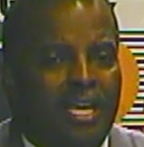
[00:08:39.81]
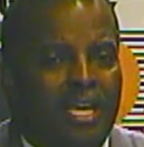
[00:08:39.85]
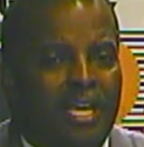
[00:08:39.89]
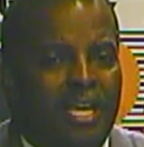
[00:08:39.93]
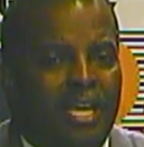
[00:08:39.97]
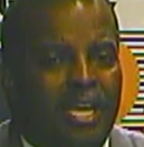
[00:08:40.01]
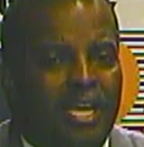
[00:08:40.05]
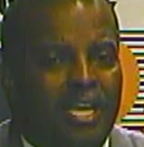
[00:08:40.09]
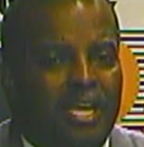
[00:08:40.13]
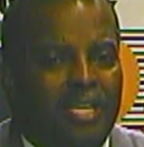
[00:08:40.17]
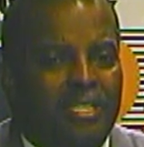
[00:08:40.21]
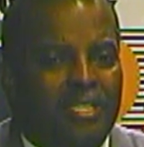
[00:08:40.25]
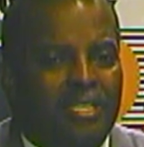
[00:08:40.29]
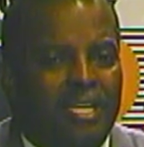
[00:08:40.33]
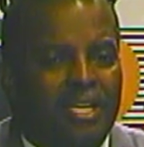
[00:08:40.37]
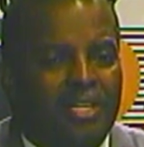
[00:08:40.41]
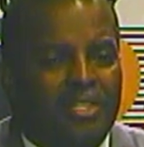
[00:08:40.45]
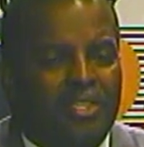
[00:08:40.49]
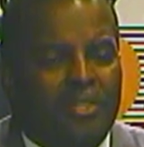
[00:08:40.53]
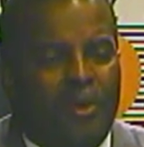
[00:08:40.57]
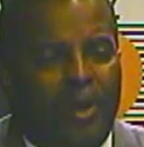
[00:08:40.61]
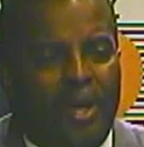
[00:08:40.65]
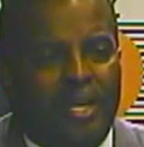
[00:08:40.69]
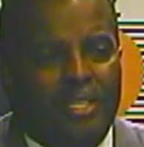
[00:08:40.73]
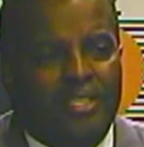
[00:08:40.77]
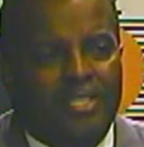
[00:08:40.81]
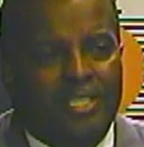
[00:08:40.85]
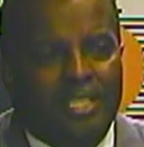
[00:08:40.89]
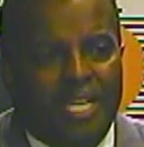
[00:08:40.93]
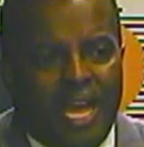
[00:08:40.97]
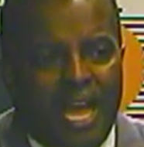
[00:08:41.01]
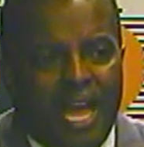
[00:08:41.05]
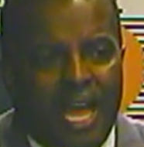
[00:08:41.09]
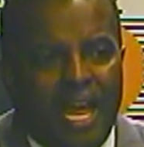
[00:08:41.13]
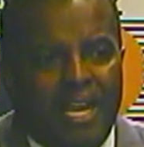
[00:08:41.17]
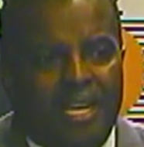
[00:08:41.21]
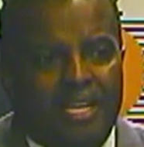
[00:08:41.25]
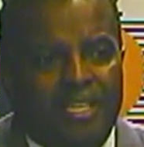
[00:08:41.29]
And so I
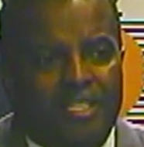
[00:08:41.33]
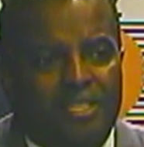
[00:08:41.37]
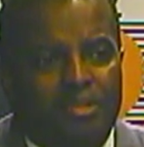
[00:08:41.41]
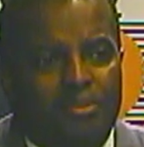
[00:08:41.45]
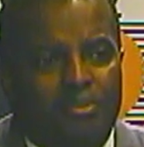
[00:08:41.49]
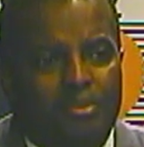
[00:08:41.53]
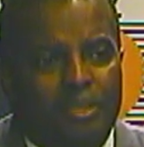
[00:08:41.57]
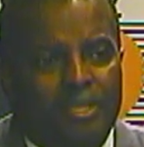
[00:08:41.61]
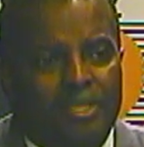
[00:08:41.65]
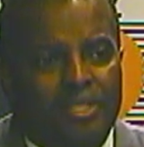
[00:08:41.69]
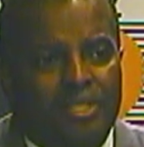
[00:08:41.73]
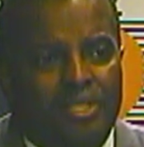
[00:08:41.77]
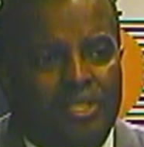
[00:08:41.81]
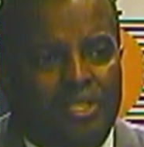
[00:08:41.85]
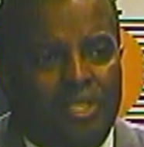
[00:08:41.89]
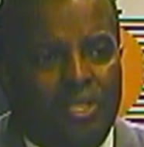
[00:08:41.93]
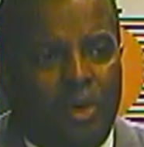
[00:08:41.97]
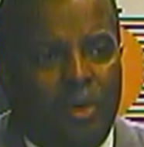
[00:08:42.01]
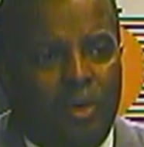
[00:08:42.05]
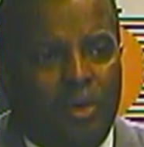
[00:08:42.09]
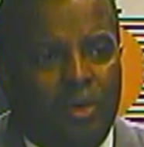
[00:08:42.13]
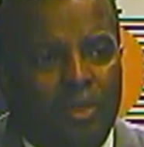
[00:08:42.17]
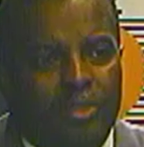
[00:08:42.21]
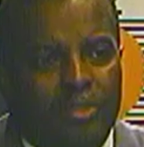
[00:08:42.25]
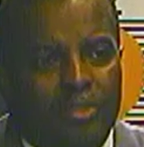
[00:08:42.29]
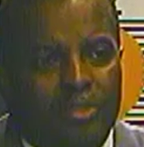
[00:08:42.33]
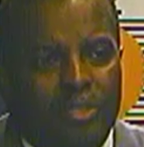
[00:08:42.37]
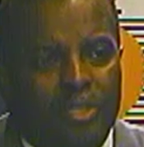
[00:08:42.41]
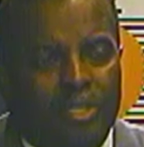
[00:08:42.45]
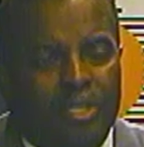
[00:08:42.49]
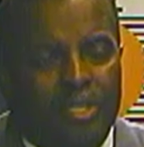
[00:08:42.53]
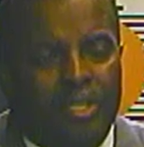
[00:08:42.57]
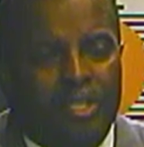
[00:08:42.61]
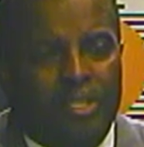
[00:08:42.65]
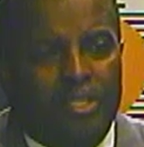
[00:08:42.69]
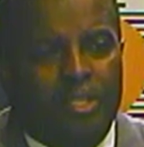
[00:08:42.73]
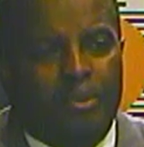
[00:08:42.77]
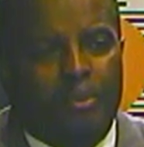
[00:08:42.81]
challenge business owners
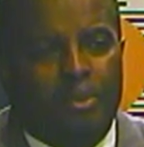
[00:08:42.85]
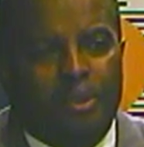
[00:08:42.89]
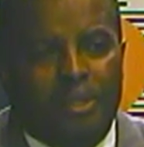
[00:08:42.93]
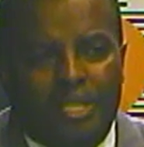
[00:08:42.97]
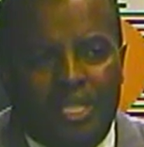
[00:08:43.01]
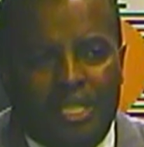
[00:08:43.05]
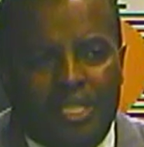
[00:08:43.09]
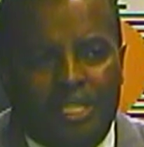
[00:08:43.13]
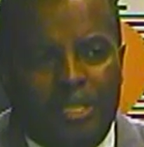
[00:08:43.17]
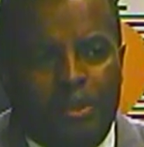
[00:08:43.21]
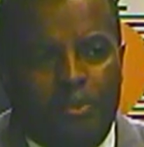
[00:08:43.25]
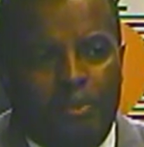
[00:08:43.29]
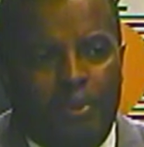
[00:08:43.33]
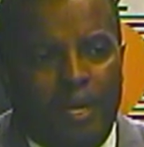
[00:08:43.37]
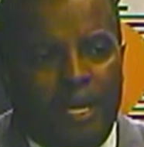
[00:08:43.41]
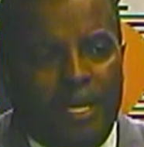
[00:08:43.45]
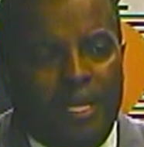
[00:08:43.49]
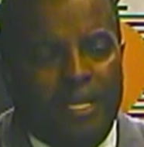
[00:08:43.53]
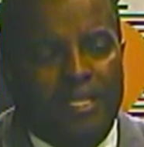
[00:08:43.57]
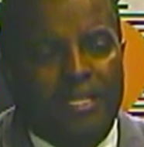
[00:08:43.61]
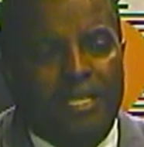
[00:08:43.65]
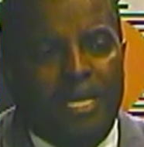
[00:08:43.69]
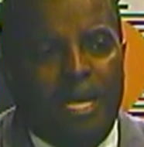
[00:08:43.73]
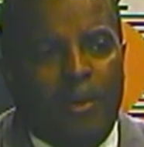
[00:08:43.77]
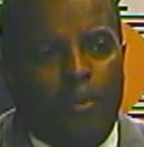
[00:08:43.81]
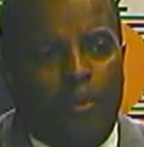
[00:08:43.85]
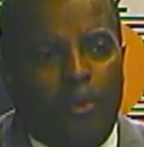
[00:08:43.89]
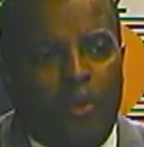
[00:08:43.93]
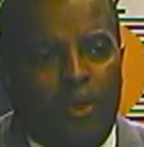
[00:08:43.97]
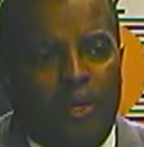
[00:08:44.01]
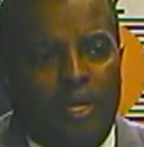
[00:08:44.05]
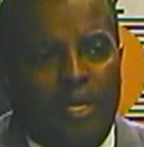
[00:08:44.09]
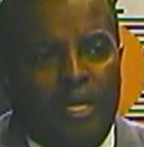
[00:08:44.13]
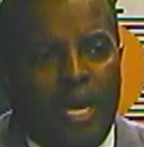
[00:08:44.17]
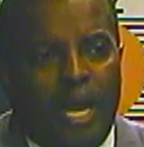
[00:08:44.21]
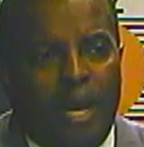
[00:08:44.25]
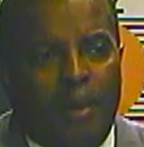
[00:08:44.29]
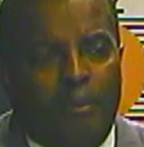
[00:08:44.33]
to participate in
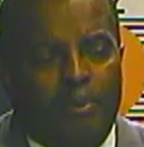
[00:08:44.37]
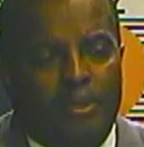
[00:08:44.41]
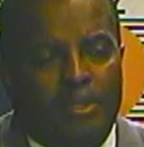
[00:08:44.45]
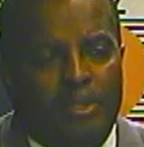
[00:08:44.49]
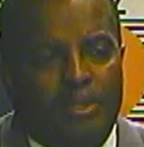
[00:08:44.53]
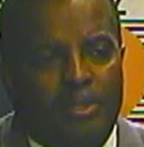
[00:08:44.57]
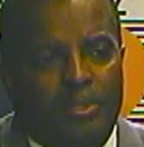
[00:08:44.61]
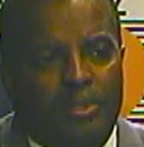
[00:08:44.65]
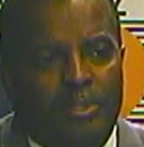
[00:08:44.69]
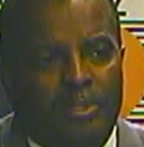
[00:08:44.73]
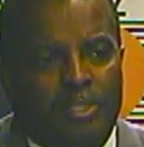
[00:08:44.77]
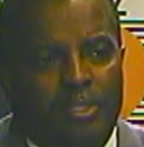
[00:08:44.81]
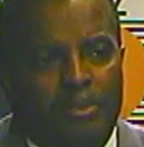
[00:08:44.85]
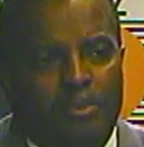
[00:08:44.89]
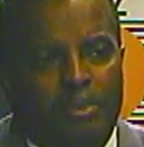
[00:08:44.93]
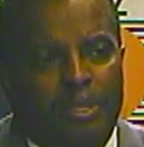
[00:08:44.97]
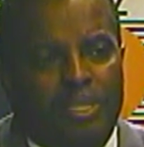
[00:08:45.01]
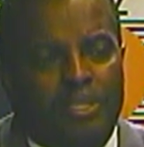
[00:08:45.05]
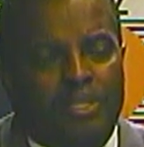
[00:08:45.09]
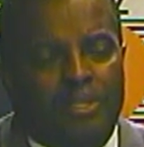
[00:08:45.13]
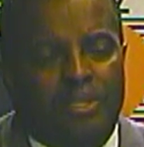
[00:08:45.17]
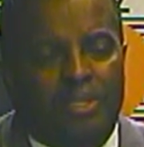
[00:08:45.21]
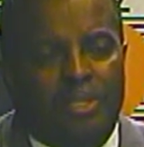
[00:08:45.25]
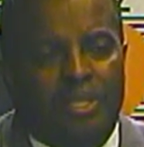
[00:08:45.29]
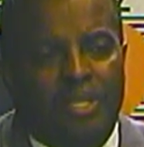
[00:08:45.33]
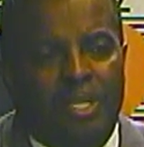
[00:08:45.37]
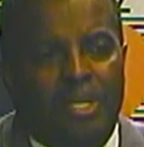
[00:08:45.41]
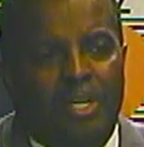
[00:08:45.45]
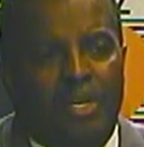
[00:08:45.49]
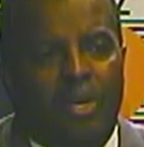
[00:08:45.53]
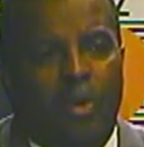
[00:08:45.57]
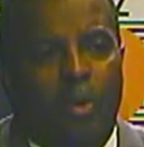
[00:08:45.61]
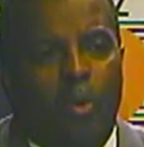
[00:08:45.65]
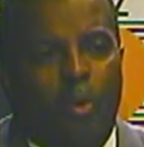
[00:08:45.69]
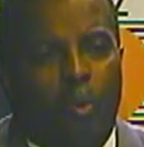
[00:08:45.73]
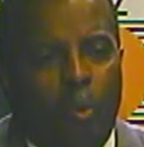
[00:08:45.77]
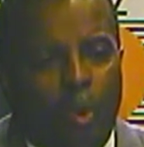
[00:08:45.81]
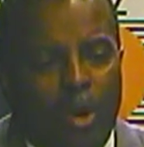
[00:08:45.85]
networking opportunities, because
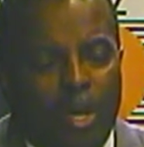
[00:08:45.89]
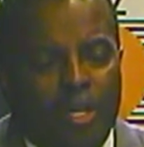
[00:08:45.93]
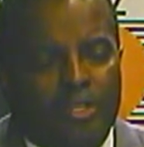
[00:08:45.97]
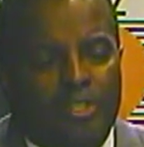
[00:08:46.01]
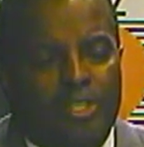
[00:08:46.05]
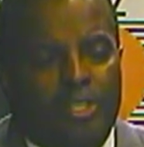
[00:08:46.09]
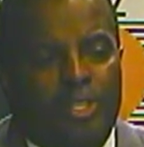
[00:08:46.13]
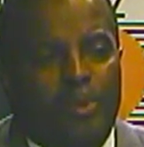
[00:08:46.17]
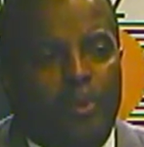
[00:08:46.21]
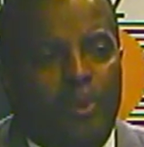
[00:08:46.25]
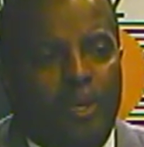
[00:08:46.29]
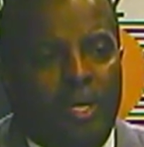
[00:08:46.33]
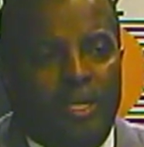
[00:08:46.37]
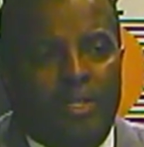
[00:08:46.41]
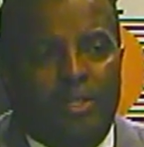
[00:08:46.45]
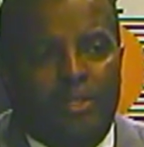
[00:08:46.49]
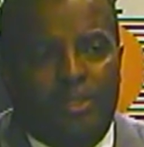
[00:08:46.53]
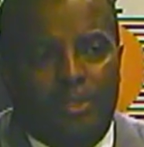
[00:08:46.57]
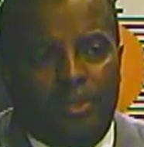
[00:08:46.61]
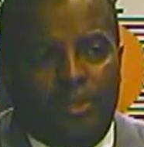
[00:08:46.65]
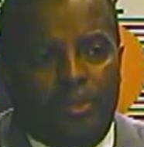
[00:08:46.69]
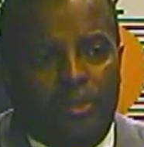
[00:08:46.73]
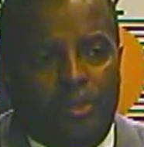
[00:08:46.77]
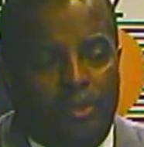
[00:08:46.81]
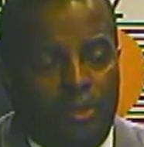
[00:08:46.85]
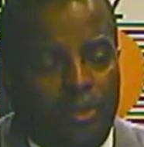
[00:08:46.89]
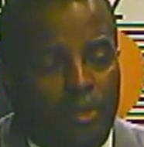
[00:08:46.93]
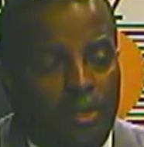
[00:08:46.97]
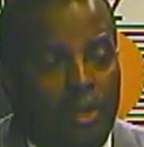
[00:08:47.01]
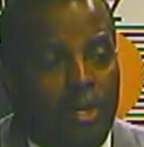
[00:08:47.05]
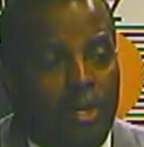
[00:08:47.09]
once you enter